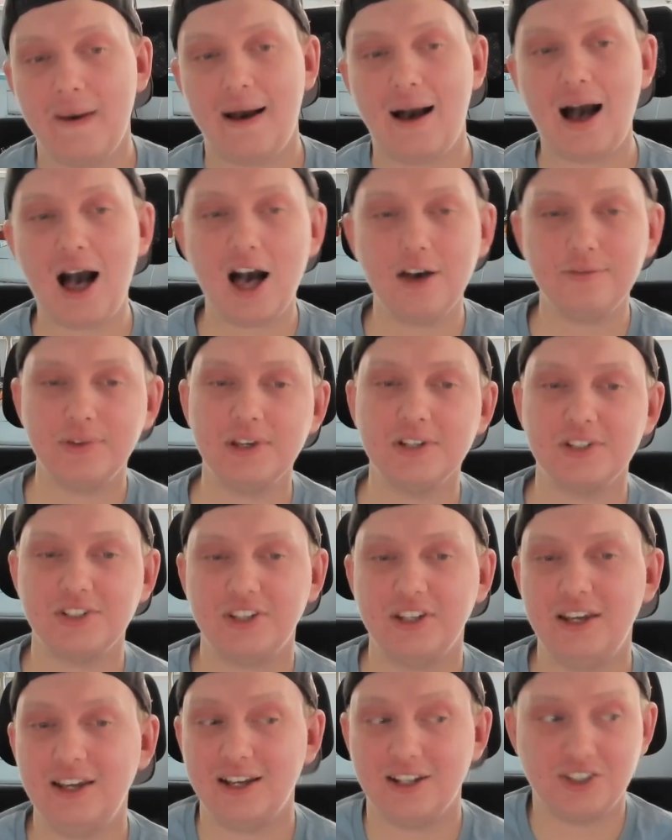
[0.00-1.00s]

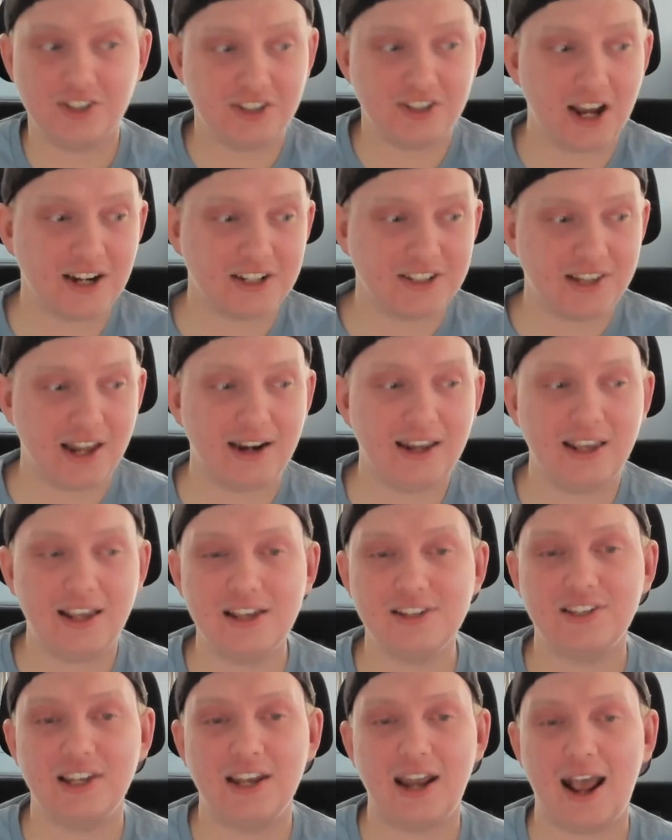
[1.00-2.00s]
Obviously, it sucks that he
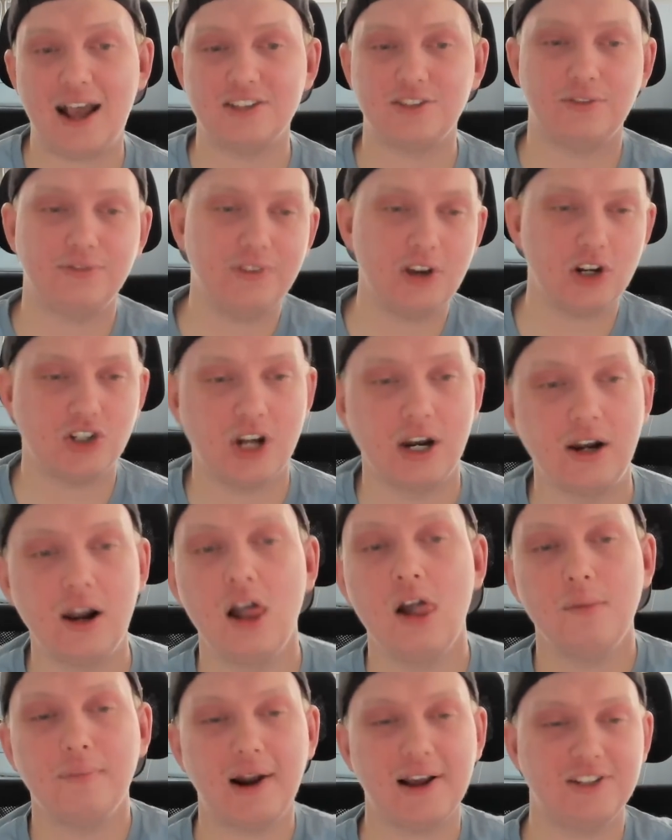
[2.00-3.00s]
isn't as efficient,
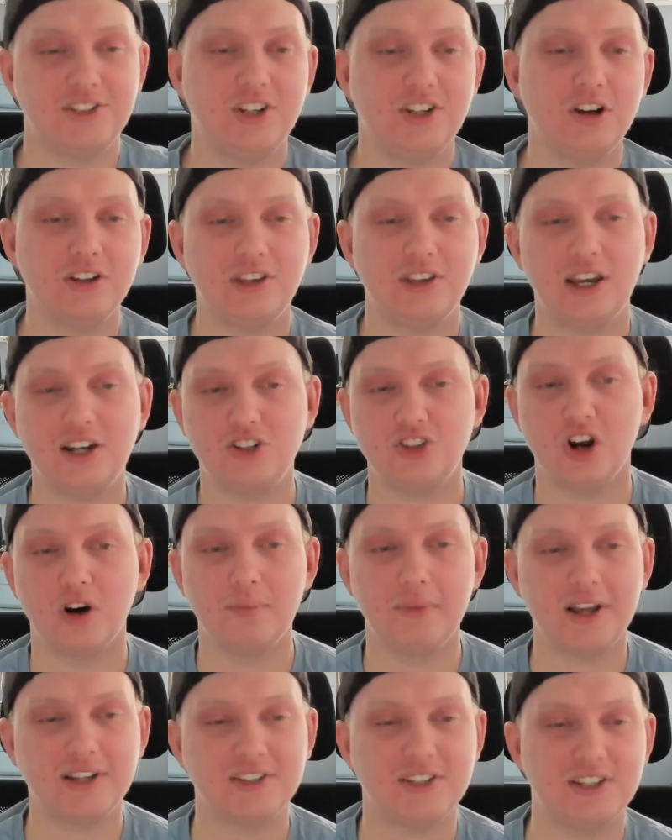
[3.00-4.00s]
but I still think Joe
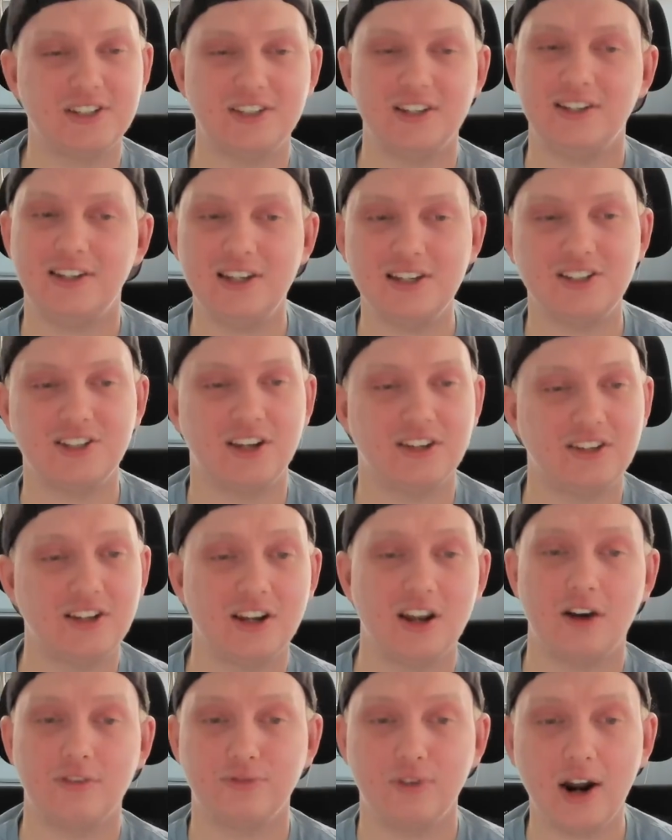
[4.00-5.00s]
Mixon's a decent
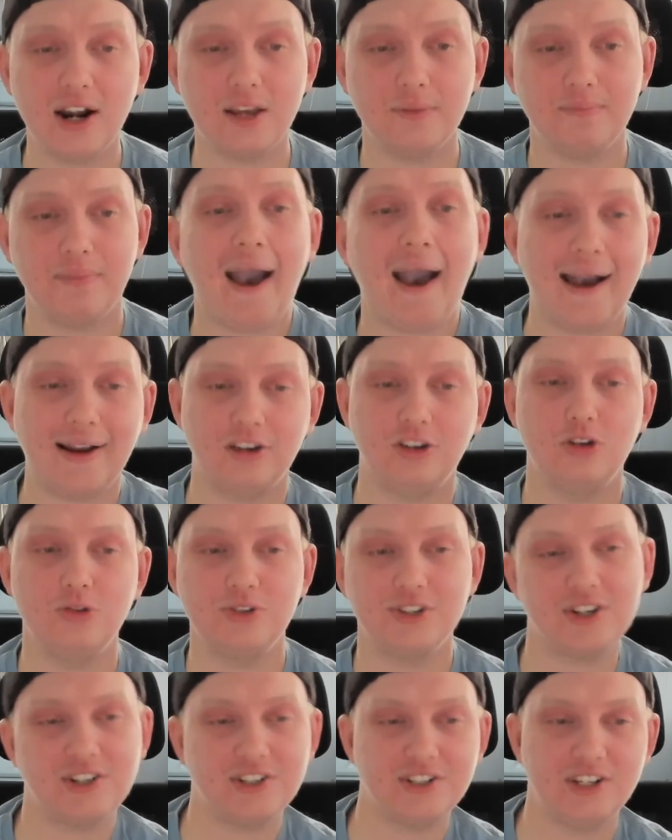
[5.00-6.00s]
enough running back to
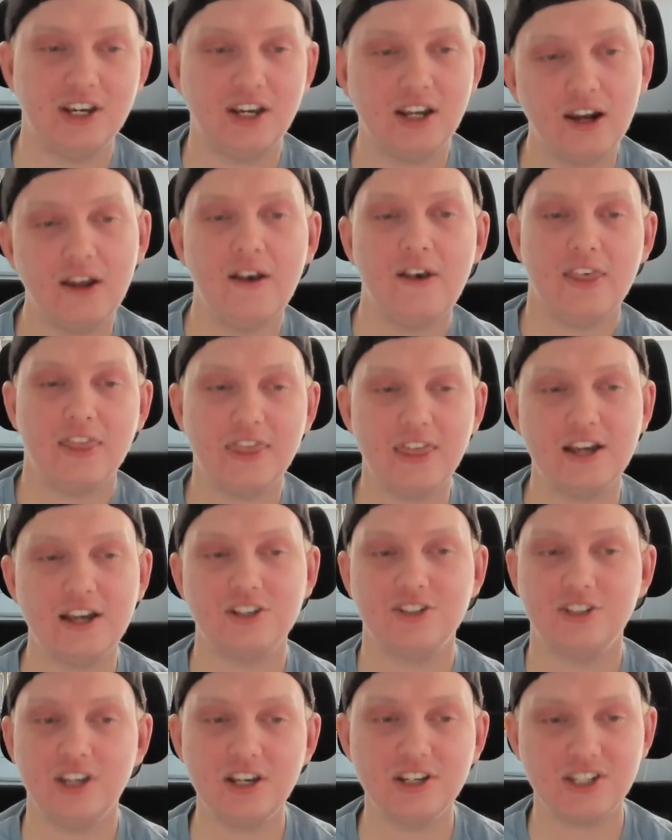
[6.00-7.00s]
succeed this
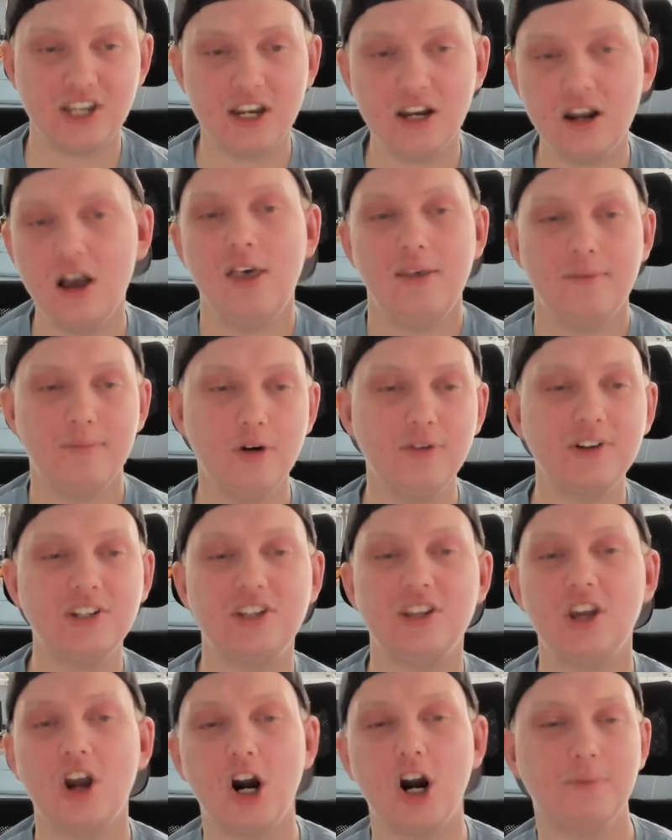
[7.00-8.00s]
season. Moving to
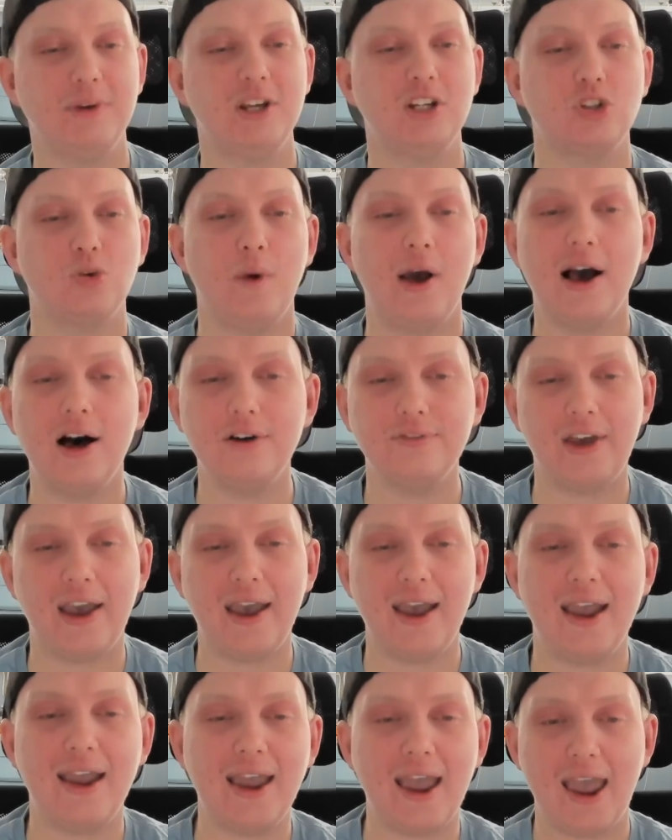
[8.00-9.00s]
the RB12,
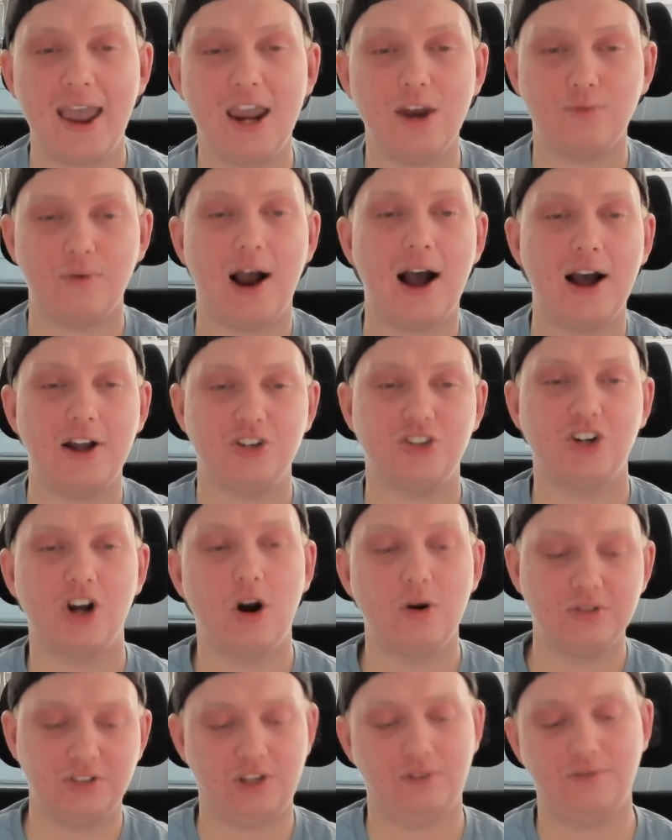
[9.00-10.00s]
Aaron
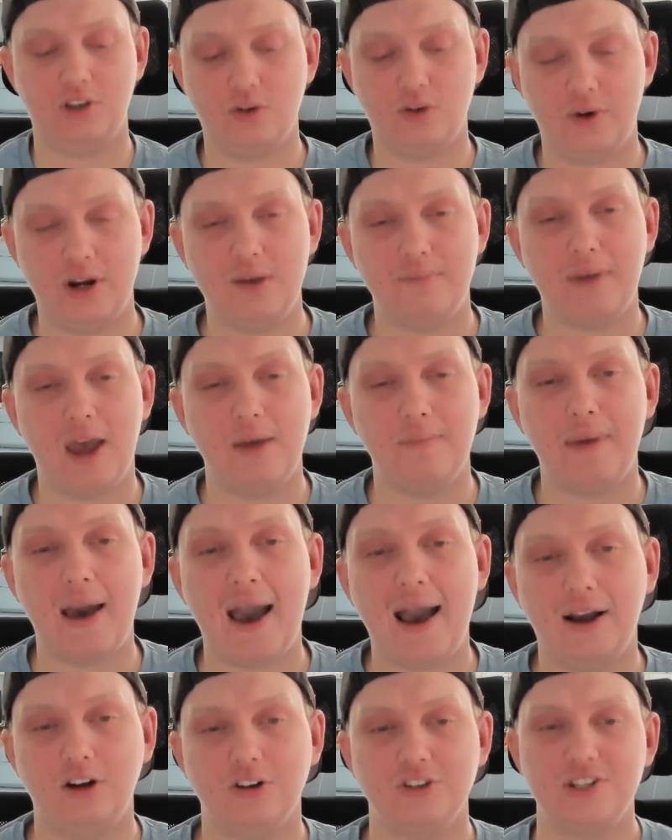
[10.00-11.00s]
Jones of the Green Bay
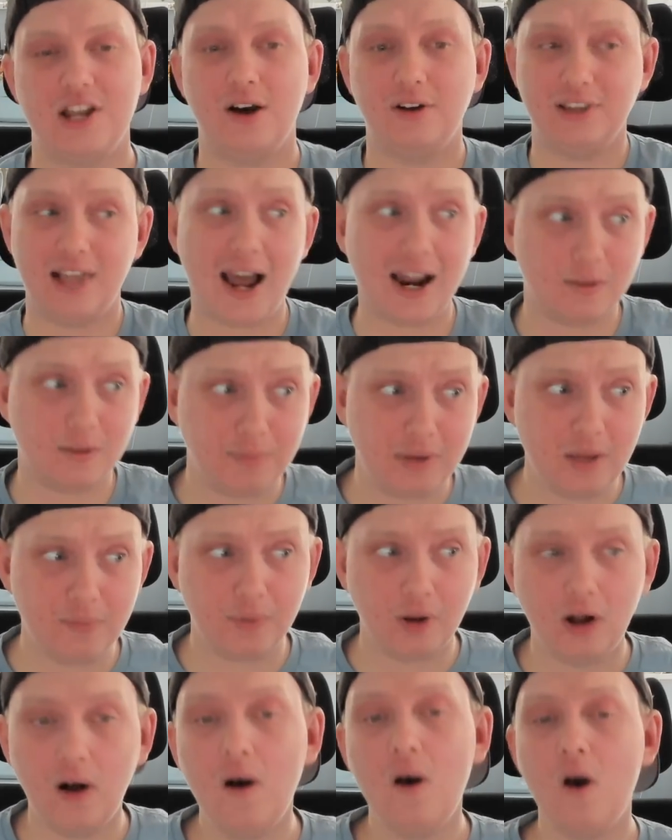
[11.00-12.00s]
Packers. Now, a lot of
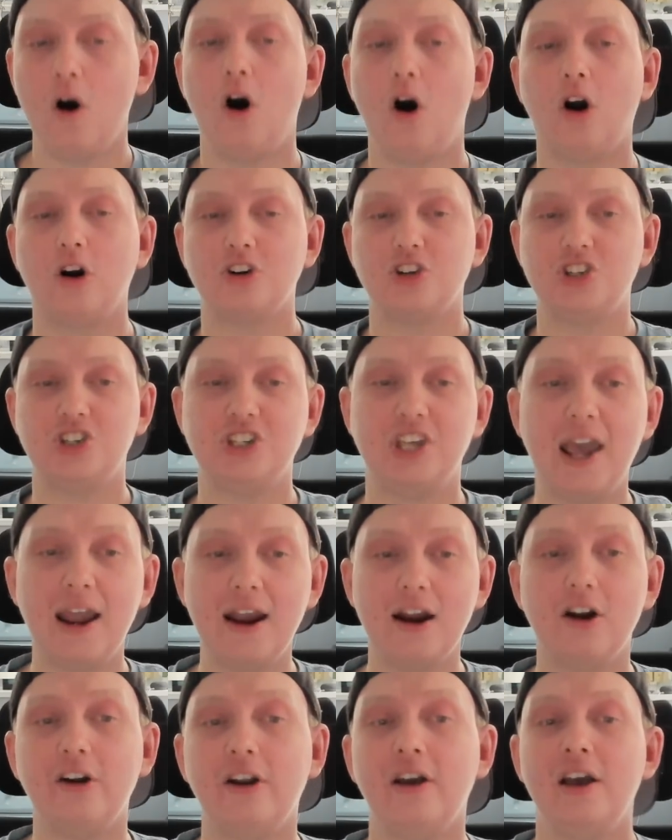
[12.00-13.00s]
people are
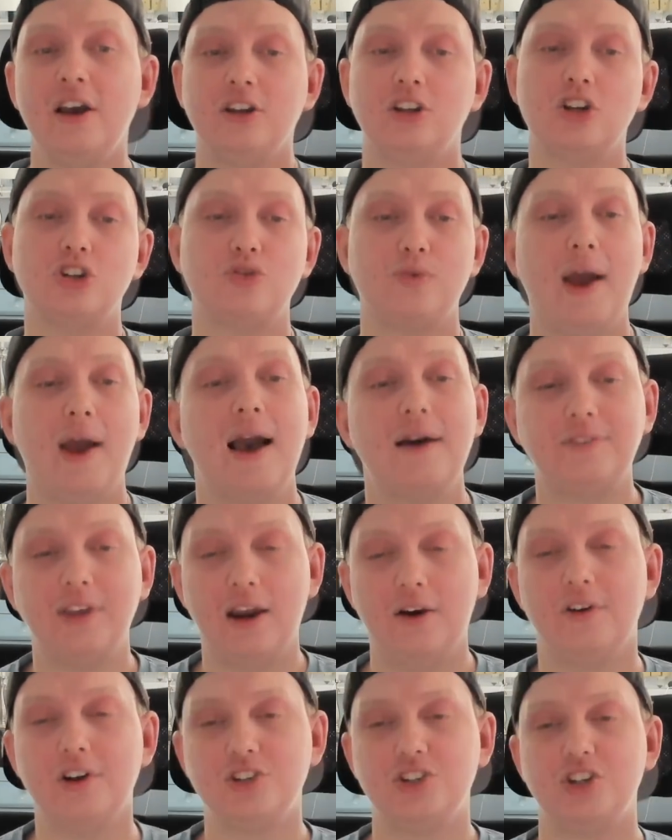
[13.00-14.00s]
scared to draft
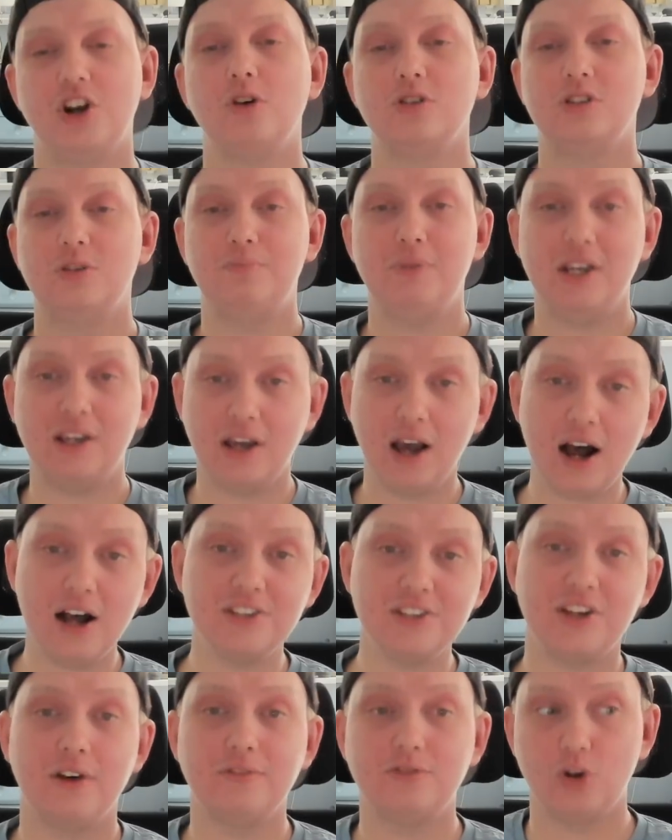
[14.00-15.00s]
Aaron Jones
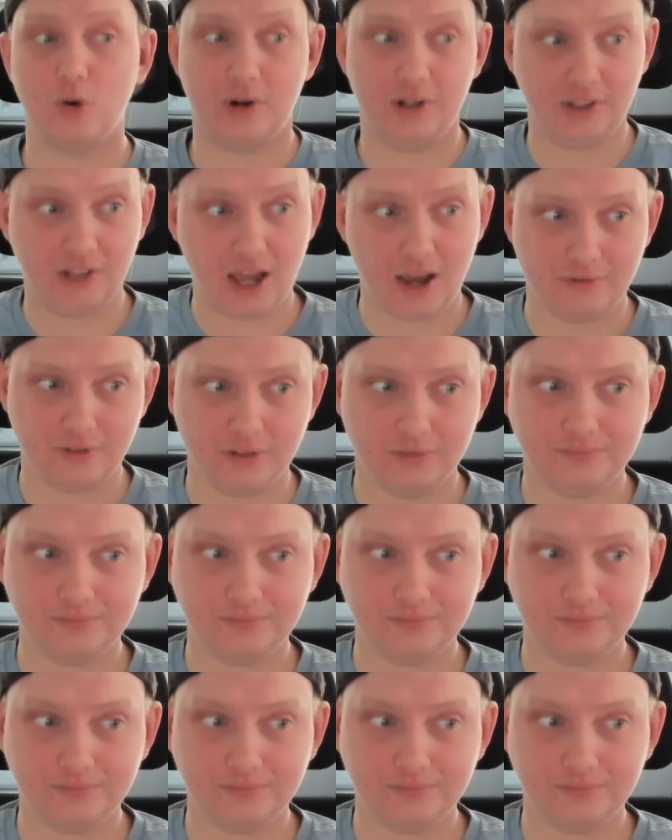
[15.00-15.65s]
because of Jordan Love,